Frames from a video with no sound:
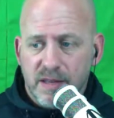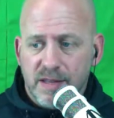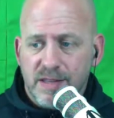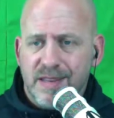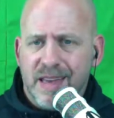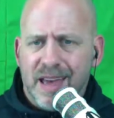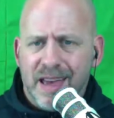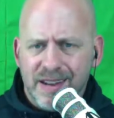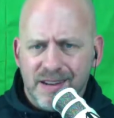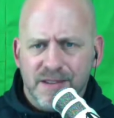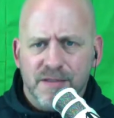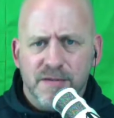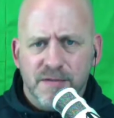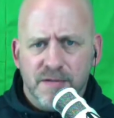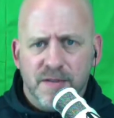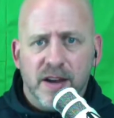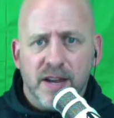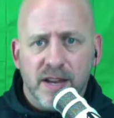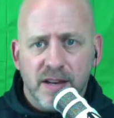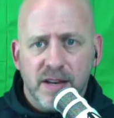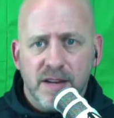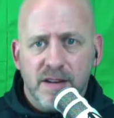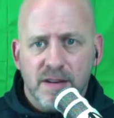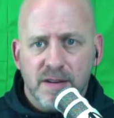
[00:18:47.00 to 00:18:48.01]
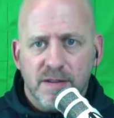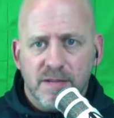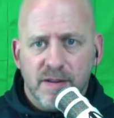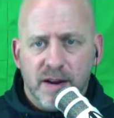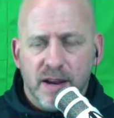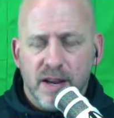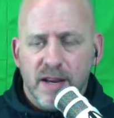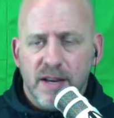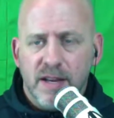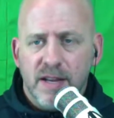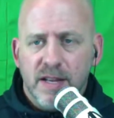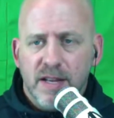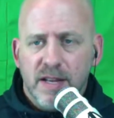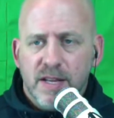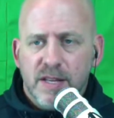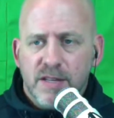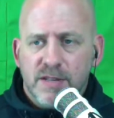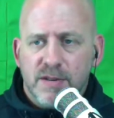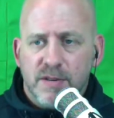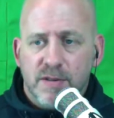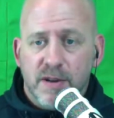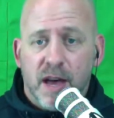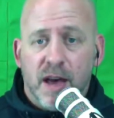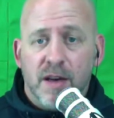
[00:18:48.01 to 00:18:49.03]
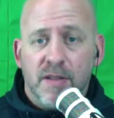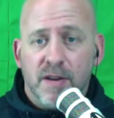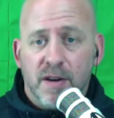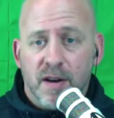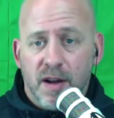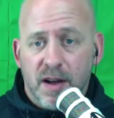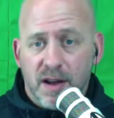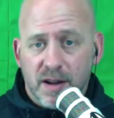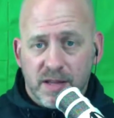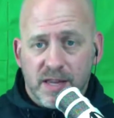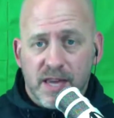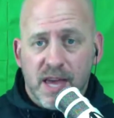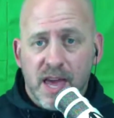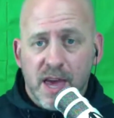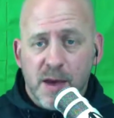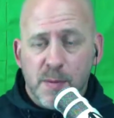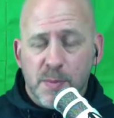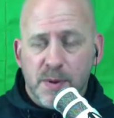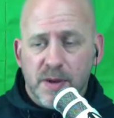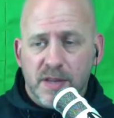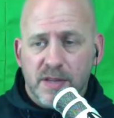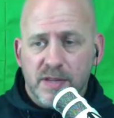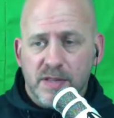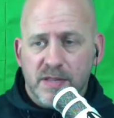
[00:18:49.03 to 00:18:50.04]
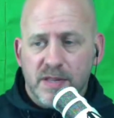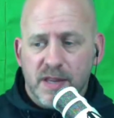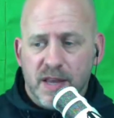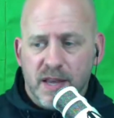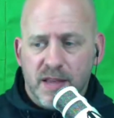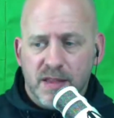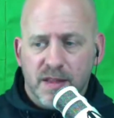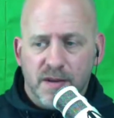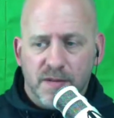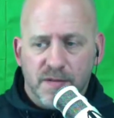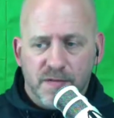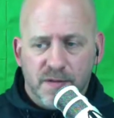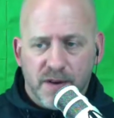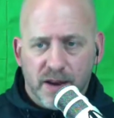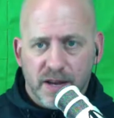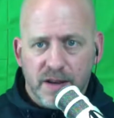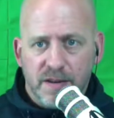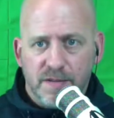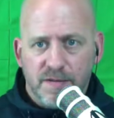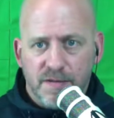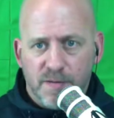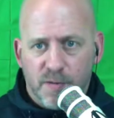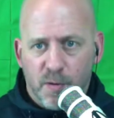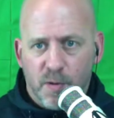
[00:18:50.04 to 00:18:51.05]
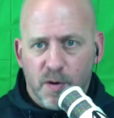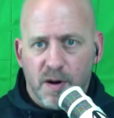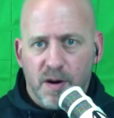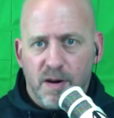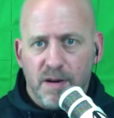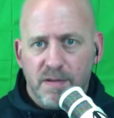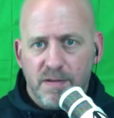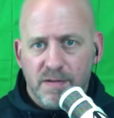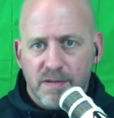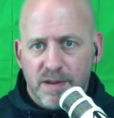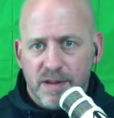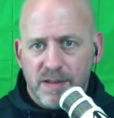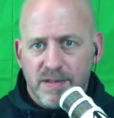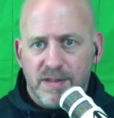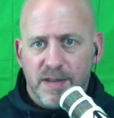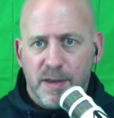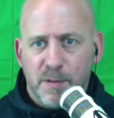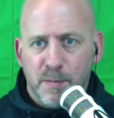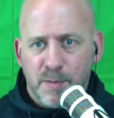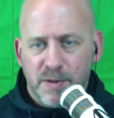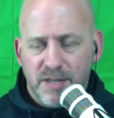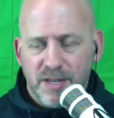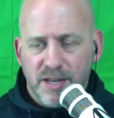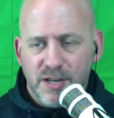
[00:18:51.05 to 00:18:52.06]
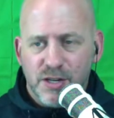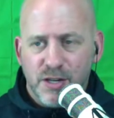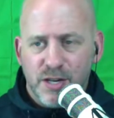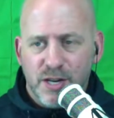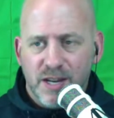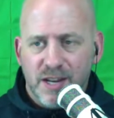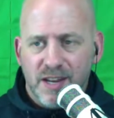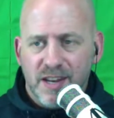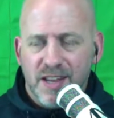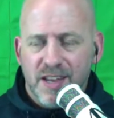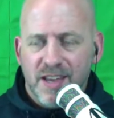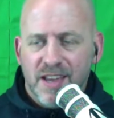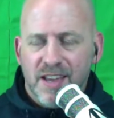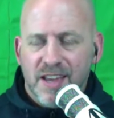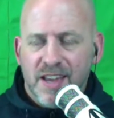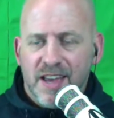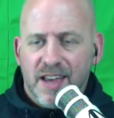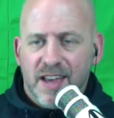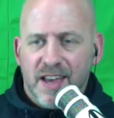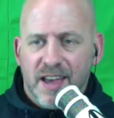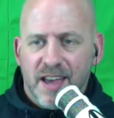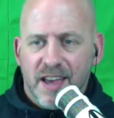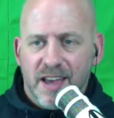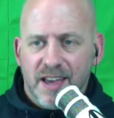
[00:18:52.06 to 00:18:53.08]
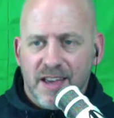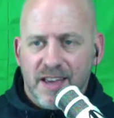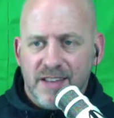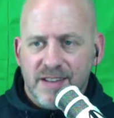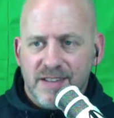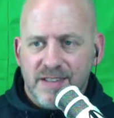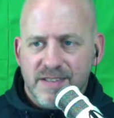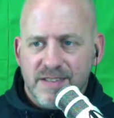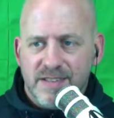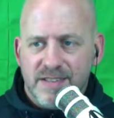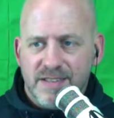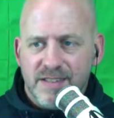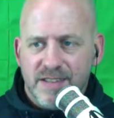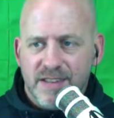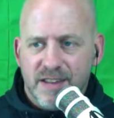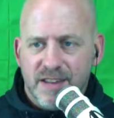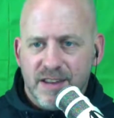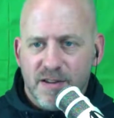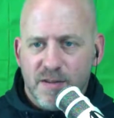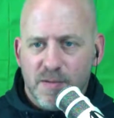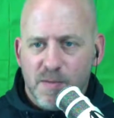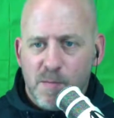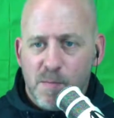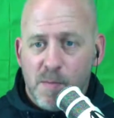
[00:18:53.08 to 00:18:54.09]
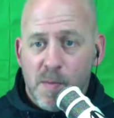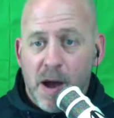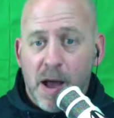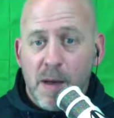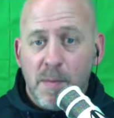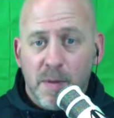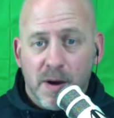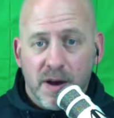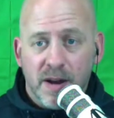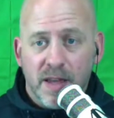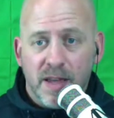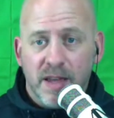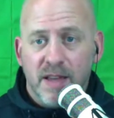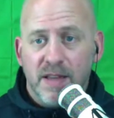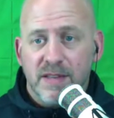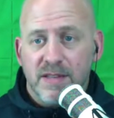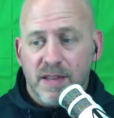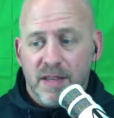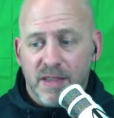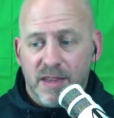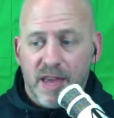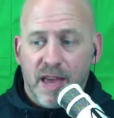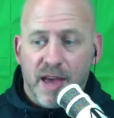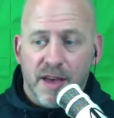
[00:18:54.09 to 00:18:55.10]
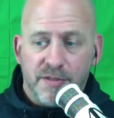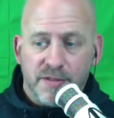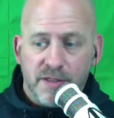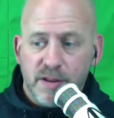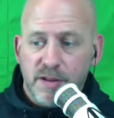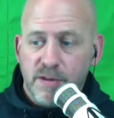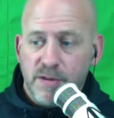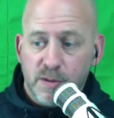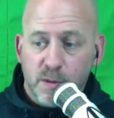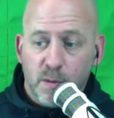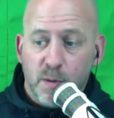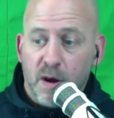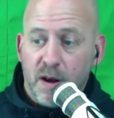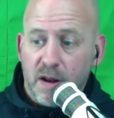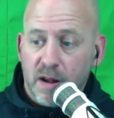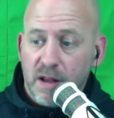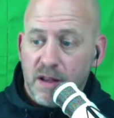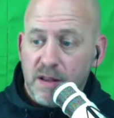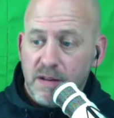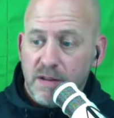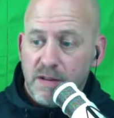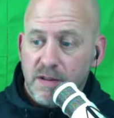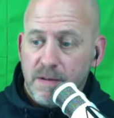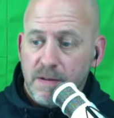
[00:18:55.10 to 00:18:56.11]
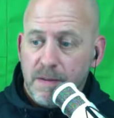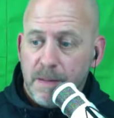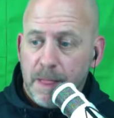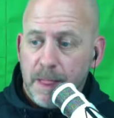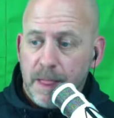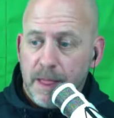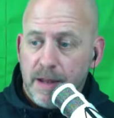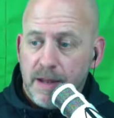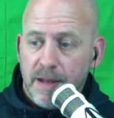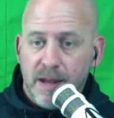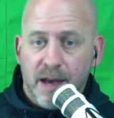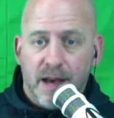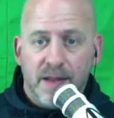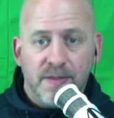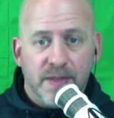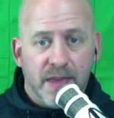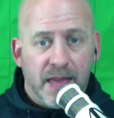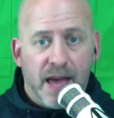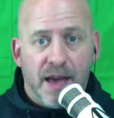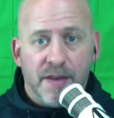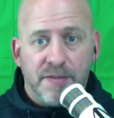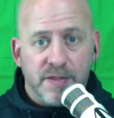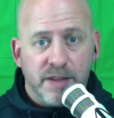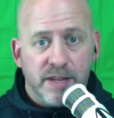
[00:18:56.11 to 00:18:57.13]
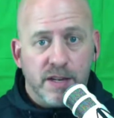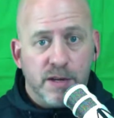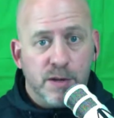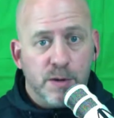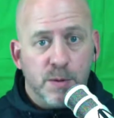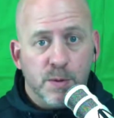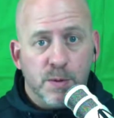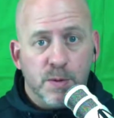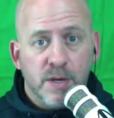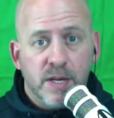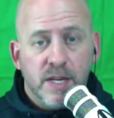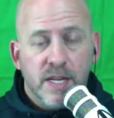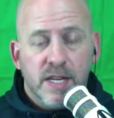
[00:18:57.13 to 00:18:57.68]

had to fight, right? So now they're on campus and they're fighting for a same position. And, you know, my money is on the athlete who's the walk-on, not the athlete who